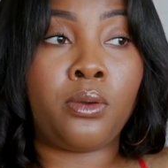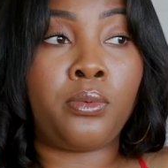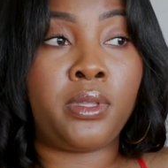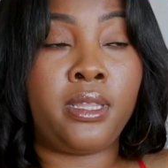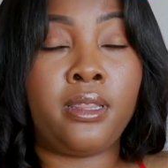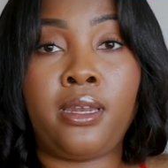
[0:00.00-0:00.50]

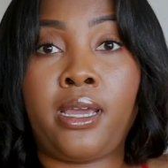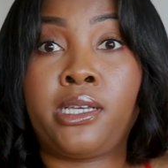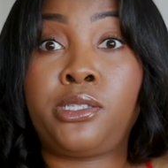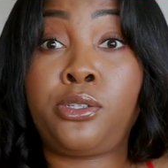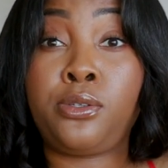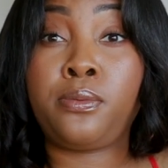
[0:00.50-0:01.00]
within the
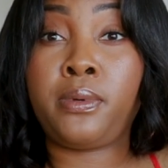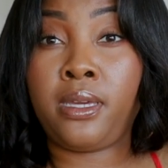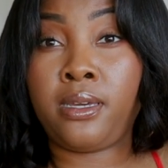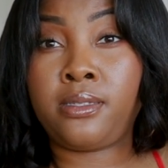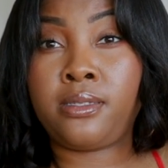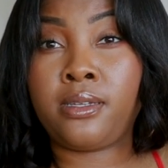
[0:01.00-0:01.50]
next two
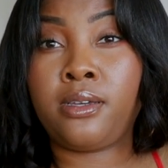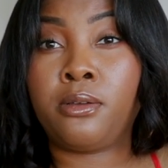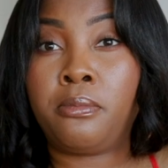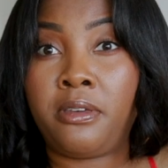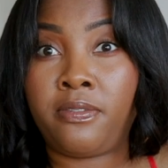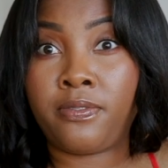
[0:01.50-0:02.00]
weeks
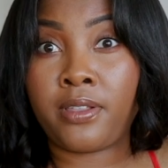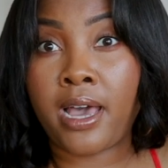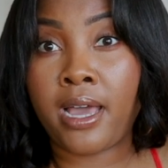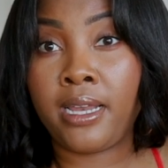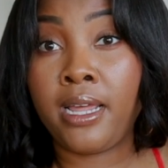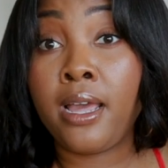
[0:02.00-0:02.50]
it'll be
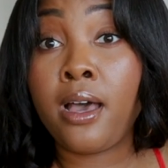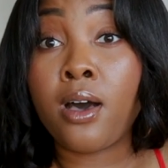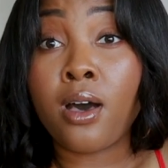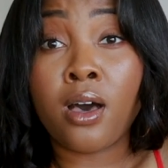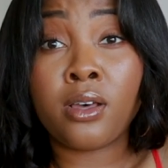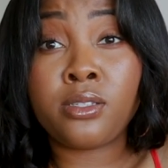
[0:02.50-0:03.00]
flat.
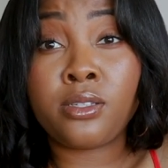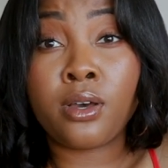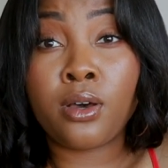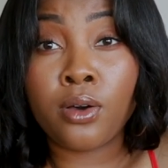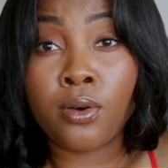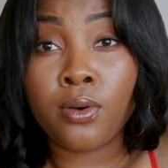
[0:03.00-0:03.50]

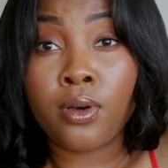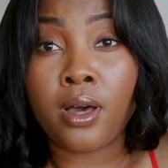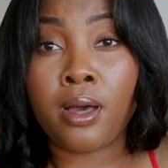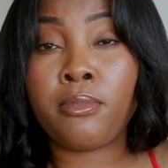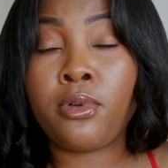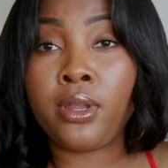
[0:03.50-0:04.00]
Also,
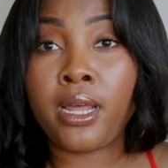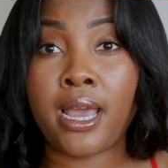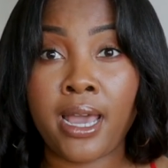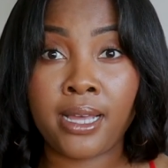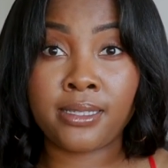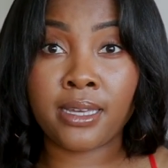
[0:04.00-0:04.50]
I'm going to
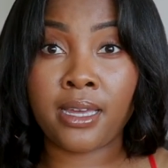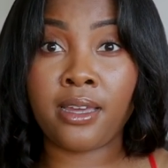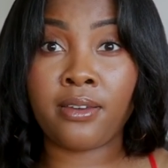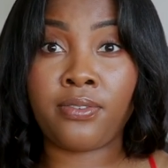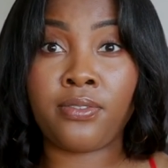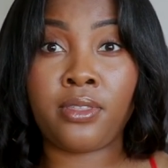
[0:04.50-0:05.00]
ask
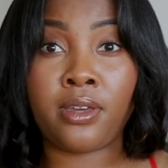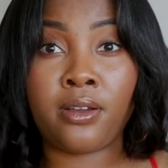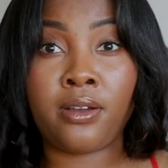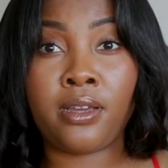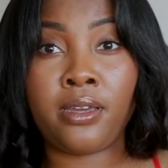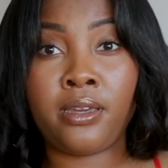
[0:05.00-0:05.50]
if
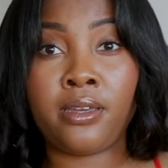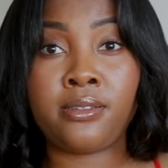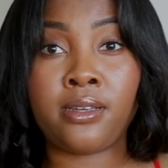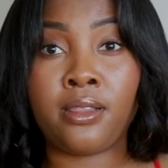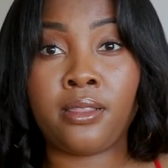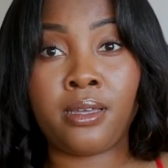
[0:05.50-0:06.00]
there
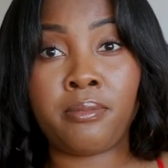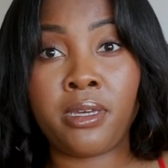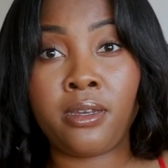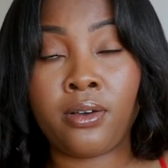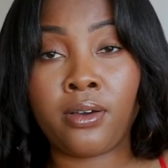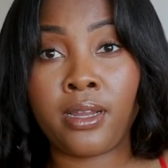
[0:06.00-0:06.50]
is a
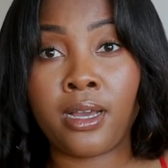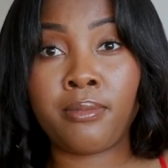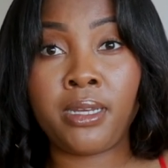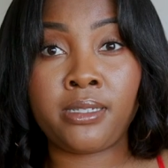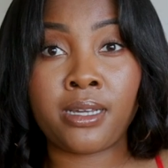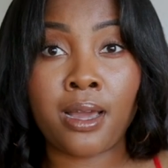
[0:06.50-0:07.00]
limit on how
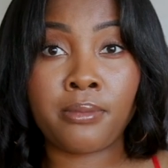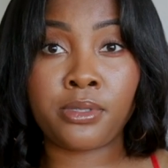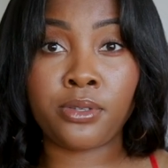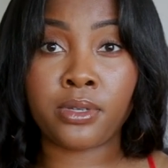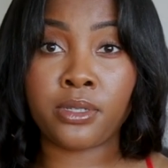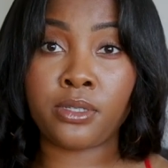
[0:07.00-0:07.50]
many
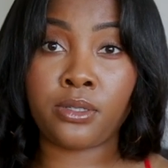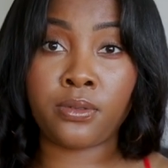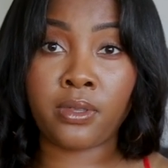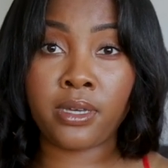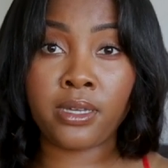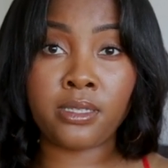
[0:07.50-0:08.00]
times you can
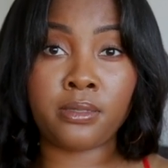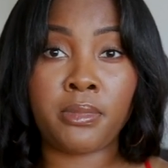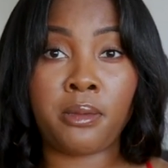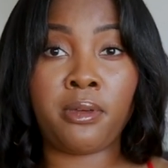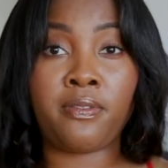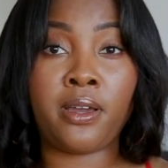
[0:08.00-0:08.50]
do this.
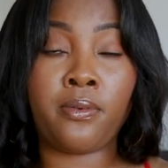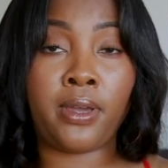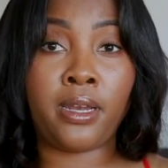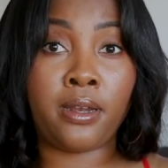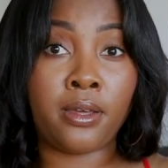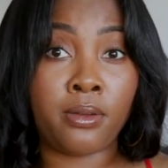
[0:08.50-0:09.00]
Maybe if I
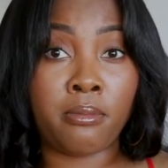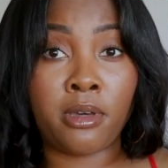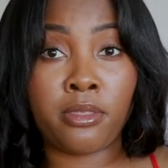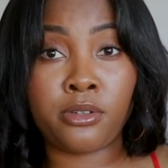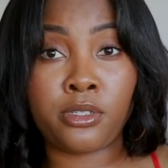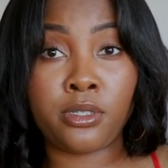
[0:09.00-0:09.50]
wait another
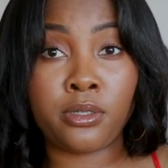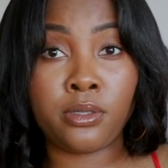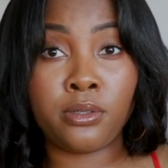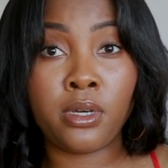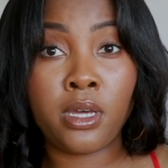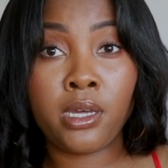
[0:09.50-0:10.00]
month or
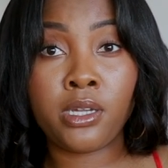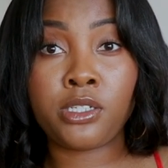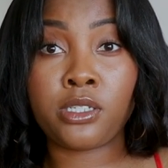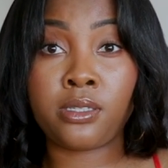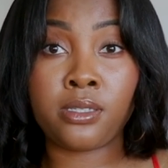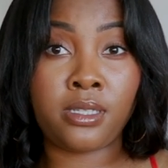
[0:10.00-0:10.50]
two
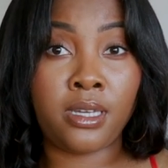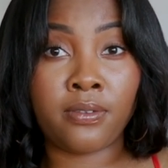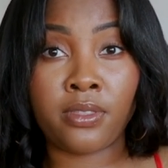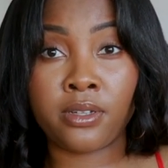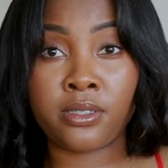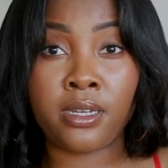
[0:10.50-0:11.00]
just to see
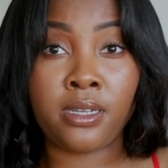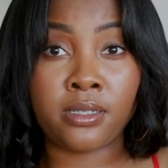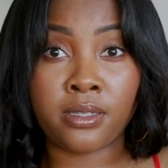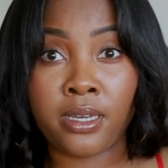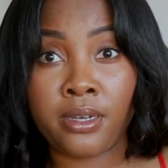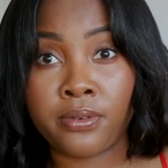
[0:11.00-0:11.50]
if there's any
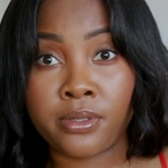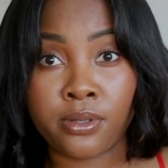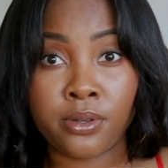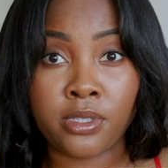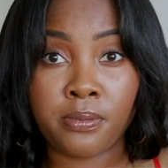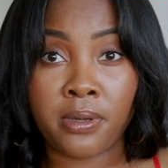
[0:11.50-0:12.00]
delayed
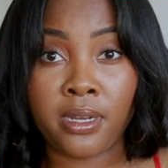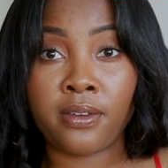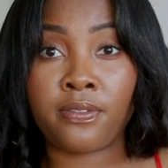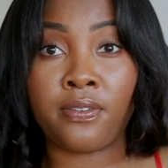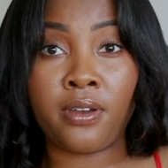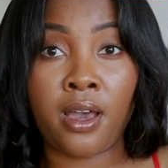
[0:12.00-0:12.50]
results. But
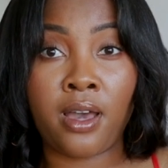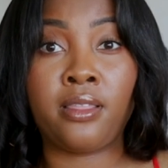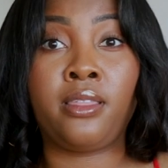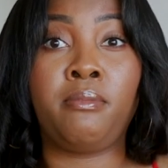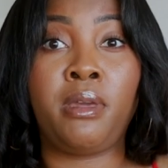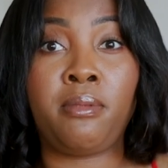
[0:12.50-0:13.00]
if
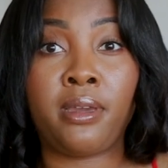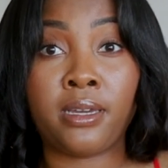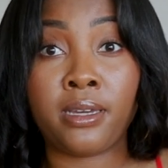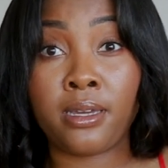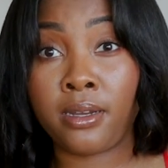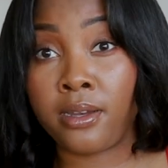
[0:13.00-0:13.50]
not, then maybe I
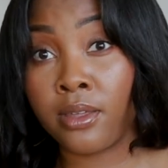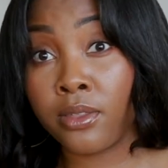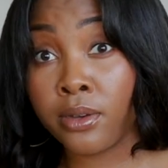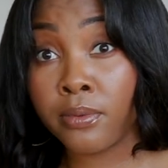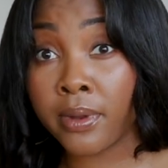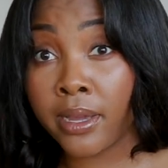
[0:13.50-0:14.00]
can get
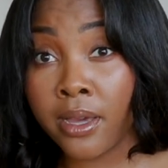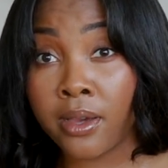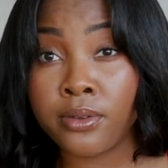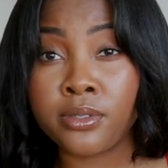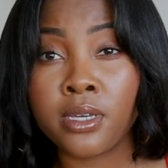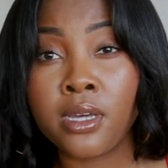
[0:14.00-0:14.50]
another
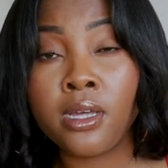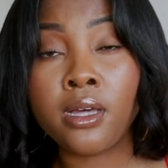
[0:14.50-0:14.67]
round.